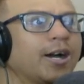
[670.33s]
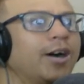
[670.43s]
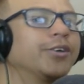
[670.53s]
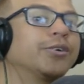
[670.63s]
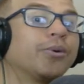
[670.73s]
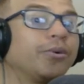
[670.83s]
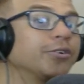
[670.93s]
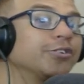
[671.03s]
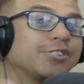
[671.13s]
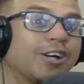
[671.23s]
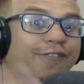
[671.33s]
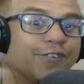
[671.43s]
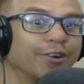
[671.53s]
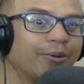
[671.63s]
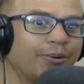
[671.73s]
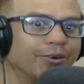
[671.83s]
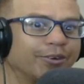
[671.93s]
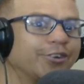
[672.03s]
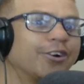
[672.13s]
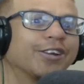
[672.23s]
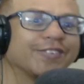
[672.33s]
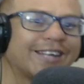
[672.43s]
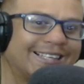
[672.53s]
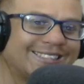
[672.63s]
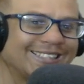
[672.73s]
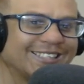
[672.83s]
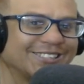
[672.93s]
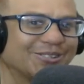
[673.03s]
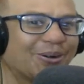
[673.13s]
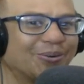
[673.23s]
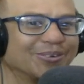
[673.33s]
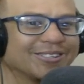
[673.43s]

oh, you call yourself a lord. You're not even 80 years old.